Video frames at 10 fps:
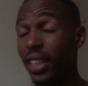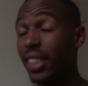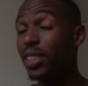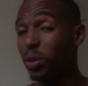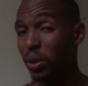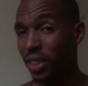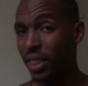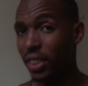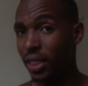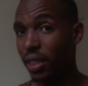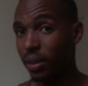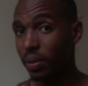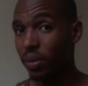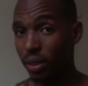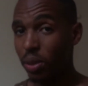and this is what she said,
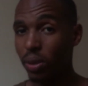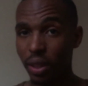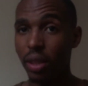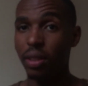this is what